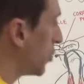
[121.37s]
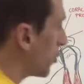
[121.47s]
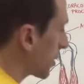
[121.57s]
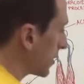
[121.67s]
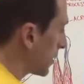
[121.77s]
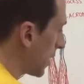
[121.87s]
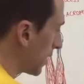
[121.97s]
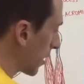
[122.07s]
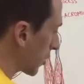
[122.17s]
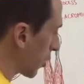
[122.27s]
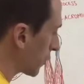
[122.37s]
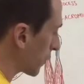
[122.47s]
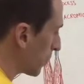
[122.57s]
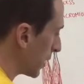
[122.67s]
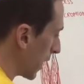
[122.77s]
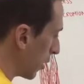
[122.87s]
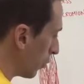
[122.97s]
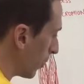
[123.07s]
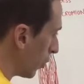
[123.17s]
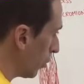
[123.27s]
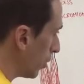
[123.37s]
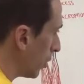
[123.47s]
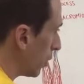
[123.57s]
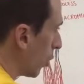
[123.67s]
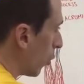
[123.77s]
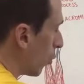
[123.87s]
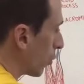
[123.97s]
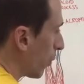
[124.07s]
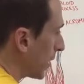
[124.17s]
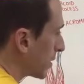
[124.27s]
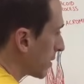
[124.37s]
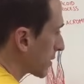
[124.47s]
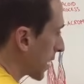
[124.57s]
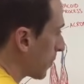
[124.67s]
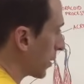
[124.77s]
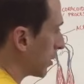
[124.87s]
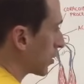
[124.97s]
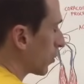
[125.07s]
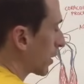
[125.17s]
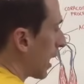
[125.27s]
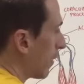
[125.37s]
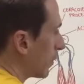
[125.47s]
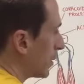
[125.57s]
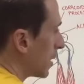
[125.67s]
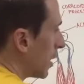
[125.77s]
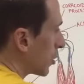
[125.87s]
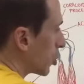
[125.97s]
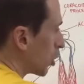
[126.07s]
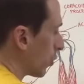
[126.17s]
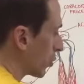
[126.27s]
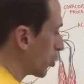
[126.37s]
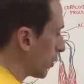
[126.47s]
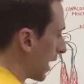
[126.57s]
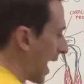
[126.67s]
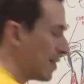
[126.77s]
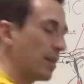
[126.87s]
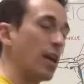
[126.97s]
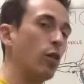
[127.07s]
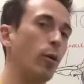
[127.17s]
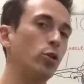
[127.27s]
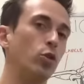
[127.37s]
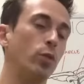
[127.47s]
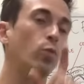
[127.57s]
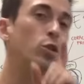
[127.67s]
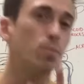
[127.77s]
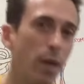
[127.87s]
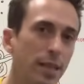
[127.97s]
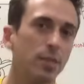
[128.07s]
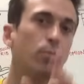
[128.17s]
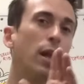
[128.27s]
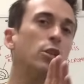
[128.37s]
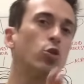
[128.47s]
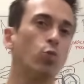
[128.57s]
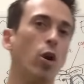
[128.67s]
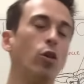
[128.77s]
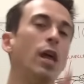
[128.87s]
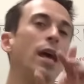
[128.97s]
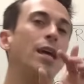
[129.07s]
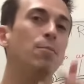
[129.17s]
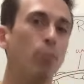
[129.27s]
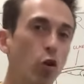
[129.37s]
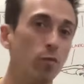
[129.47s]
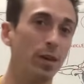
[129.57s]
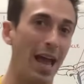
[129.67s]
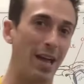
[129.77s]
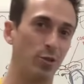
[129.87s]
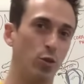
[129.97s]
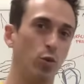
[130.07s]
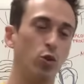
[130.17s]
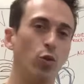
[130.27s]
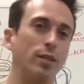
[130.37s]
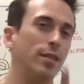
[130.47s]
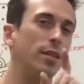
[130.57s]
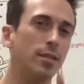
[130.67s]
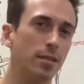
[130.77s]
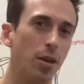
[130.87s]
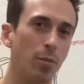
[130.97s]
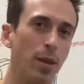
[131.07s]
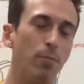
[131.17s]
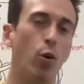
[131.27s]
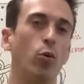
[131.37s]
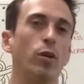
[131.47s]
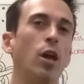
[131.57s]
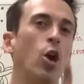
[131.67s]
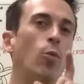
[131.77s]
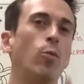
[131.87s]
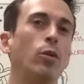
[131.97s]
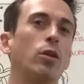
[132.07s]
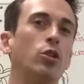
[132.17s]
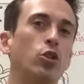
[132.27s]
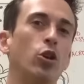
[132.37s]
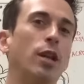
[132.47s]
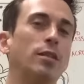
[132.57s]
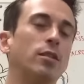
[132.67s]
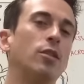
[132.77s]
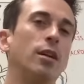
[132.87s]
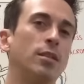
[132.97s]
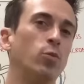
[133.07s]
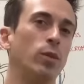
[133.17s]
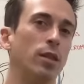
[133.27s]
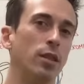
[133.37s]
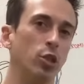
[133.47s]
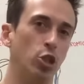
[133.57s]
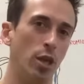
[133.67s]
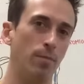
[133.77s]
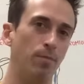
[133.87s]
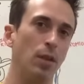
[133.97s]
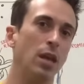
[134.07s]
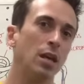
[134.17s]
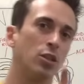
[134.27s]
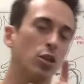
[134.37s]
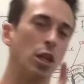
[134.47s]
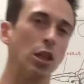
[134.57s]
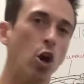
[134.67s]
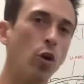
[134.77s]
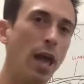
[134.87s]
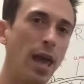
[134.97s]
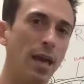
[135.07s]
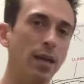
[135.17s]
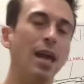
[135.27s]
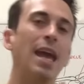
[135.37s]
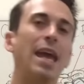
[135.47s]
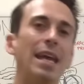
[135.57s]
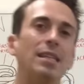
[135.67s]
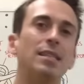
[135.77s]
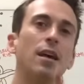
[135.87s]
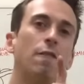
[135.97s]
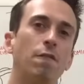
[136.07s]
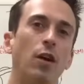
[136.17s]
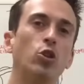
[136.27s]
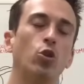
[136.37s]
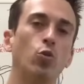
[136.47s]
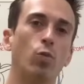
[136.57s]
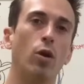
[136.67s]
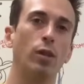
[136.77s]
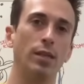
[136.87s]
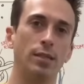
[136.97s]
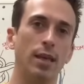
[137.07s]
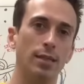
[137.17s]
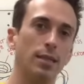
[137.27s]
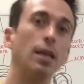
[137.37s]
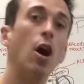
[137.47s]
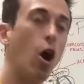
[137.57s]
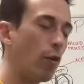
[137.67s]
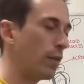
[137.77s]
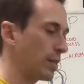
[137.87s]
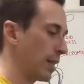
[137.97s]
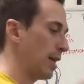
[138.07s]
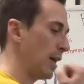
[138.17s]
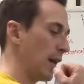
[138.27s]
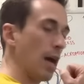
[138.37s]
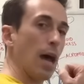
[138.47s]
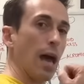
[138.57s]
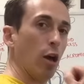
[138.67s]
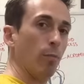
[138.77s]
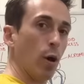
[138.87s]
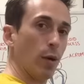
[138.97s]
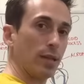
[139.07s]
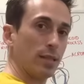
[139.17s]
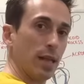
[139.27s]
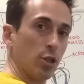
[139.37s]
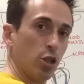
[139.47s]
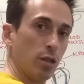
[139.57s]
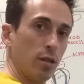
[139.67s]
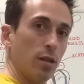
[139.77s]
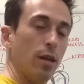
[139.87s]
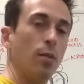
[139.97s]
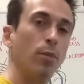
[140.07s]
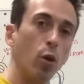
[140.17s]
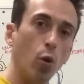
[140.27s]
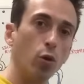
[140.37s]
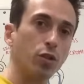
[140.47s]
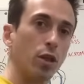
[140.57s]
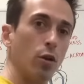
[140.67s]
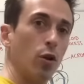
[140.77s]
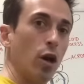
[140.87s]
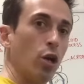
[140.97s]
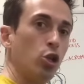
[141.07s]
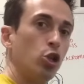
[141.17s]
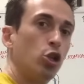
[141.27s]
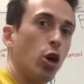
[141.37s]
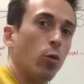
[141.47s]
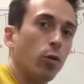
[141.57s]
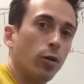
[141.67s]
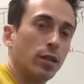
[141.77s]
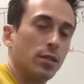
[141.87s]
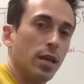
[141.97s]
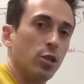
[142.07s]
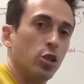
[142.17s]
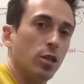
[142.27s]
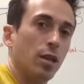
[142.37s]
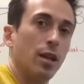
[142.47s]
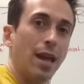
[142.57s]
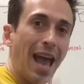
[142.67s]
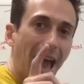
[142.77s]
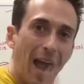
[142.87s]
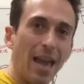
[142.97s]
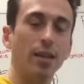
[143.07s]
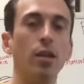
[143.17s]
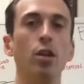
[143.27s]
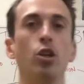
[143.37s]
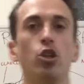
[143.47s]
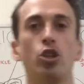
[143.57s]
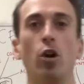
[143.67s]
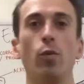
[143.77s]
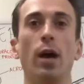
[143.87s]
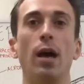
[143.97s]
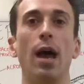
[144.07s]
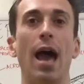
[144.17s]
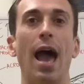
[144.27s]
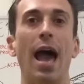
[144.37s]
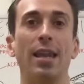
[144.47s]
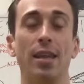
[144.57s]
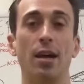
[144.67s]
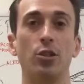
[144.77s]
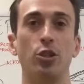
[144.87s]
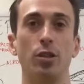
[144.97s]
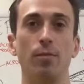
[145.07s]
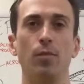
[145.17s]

you can see that it goes from the elbow all the way to the scapula. So it covers the shoulder joint and the elbow joint, which means it plays a role in movement at two joints. And this is going to be important when we look at certain exercises within the gym. So the long head, its functional role is this obviously, elbow extension, but also shoulder extension and shoulder adduction.